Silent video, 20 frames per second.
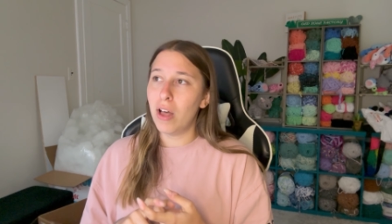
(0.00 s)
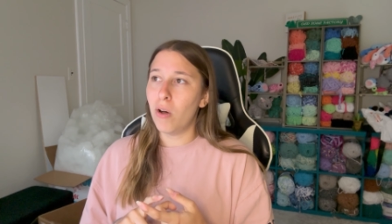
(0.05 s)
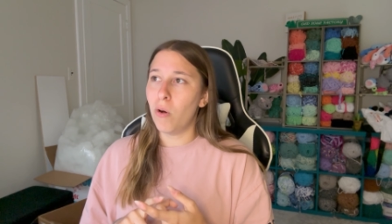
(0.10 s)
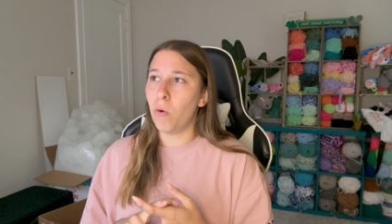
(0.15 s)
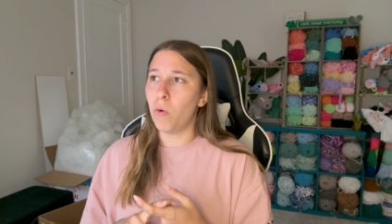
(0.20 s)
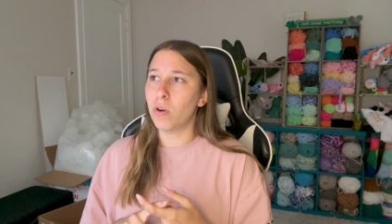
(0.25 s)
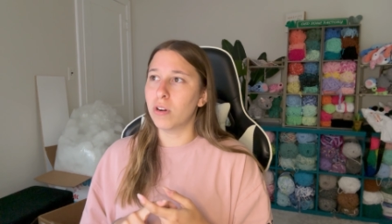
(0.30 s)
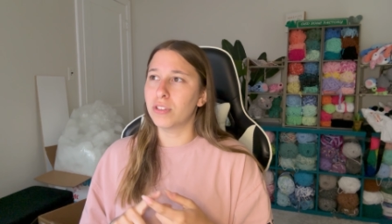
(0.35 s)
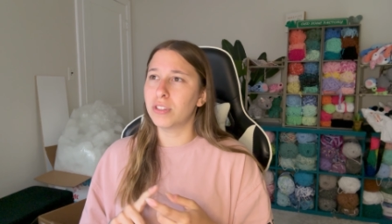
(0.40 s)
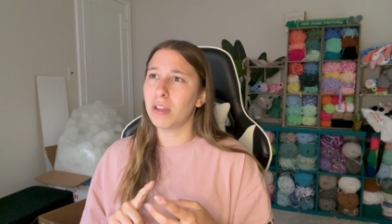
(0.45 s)

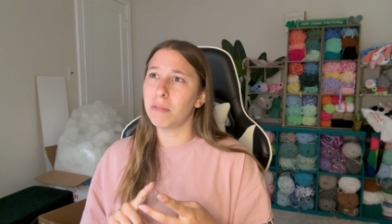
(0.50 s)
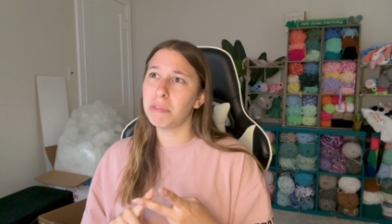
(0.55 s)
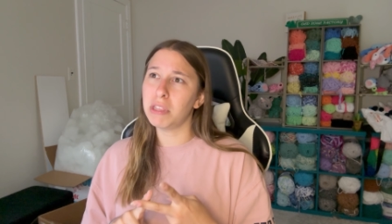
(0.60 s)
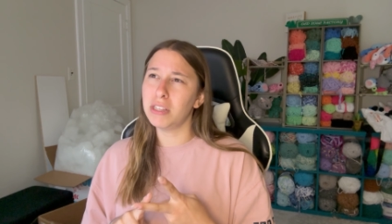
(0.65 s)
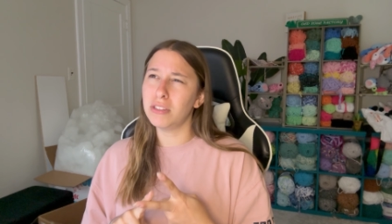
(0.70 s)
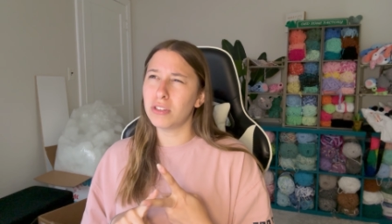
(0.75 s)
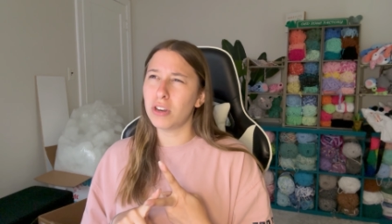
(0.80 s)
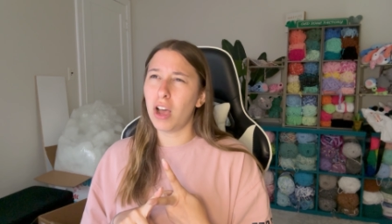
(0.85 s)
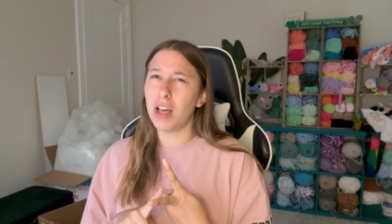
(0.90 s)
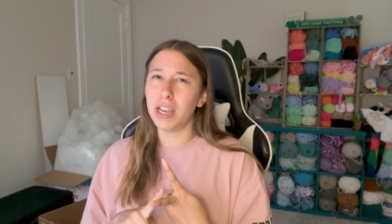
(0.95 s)
or
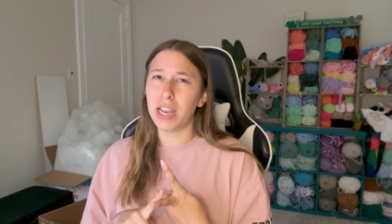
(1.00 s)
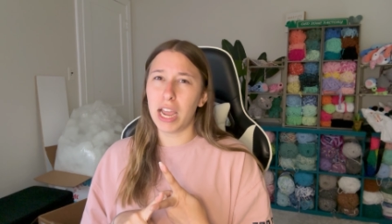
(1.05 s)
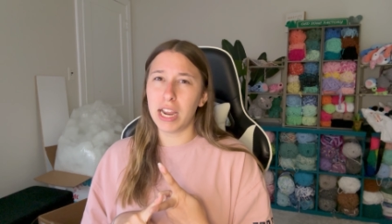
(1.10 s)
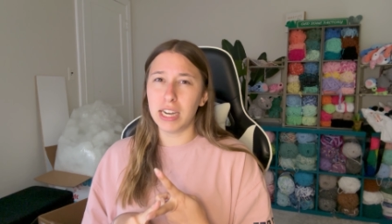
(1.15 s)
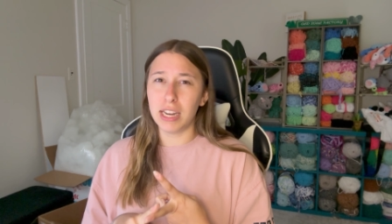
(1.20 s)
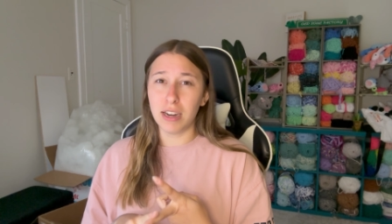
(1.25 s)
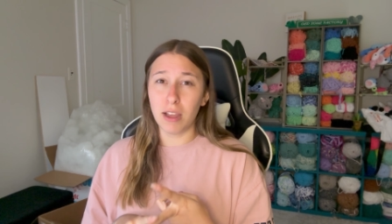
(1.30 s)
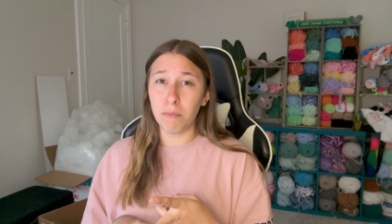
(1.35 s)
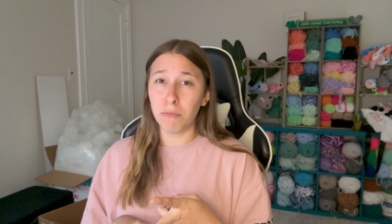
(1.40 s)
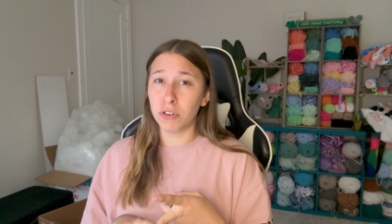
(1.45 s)
something's not
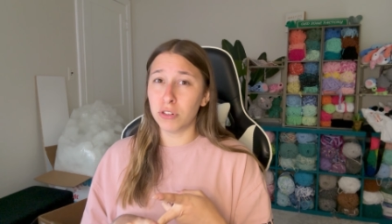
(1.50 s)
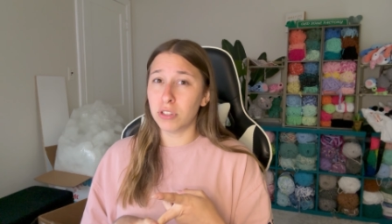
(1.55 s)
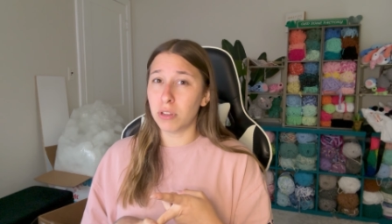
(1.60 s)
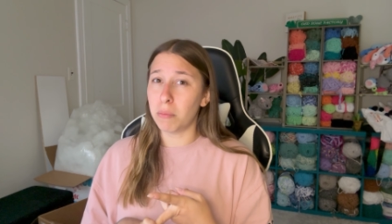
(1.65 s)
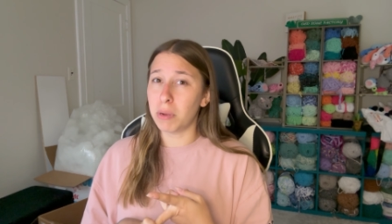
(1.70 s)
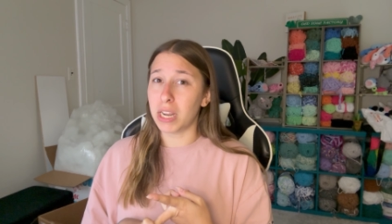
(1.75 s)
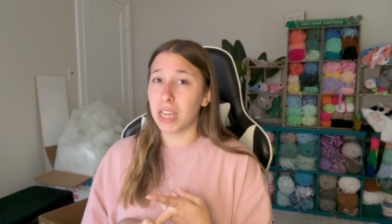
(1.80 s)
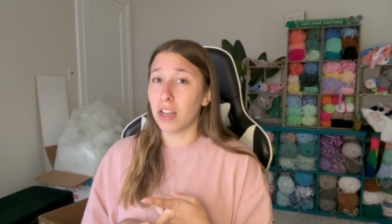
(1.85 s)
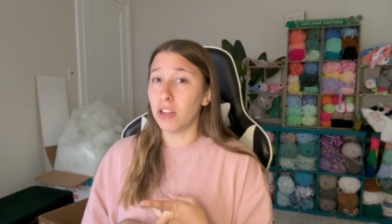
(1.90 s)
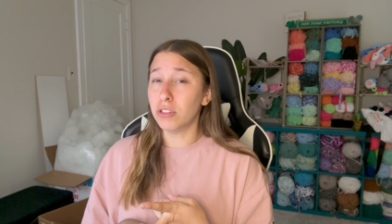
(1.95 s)
lining up for
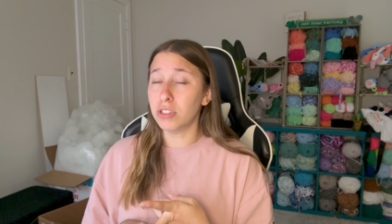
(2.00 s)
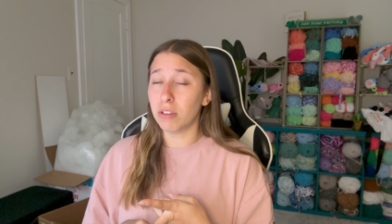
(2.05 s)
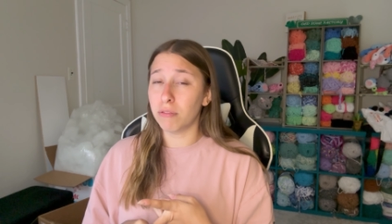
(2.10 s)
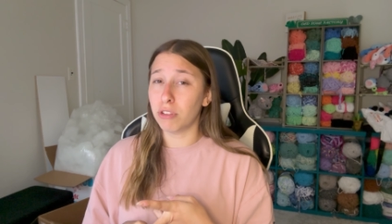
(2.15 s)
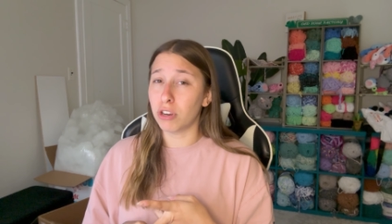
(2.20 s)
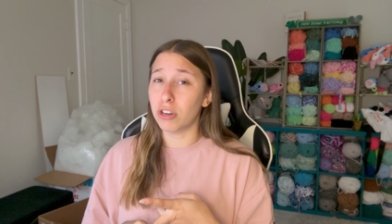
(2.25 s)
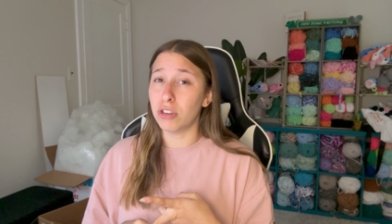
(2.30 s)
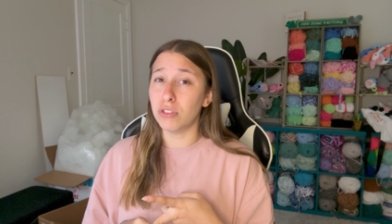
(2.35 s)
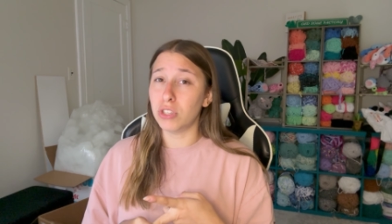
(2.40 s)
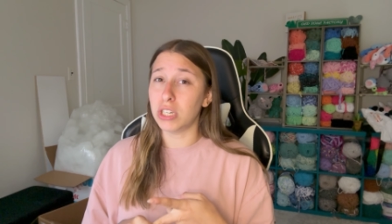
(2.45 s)
somebody else if
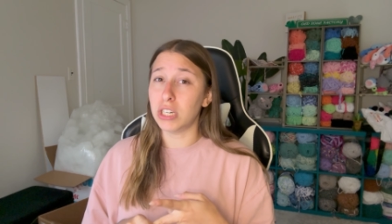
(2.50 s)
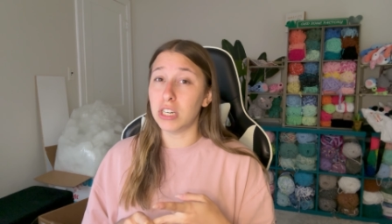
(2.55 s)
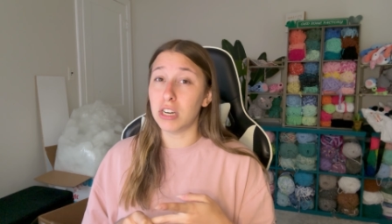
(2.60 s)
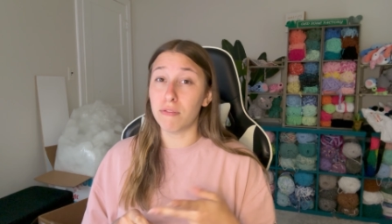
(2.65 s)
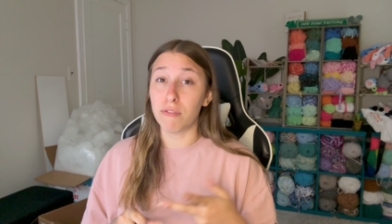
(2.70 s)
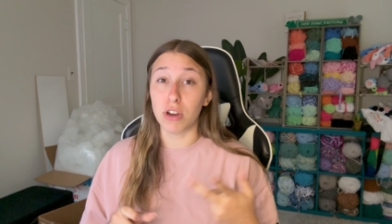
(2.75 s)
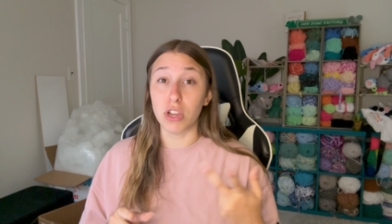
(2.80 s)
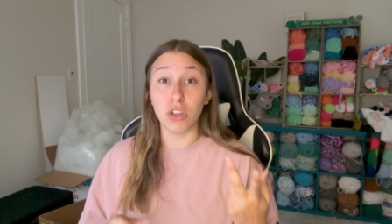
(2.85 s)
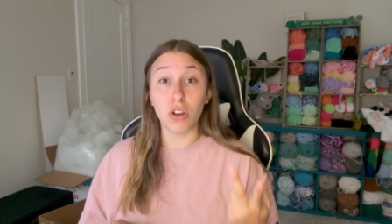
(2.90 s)
they're using a different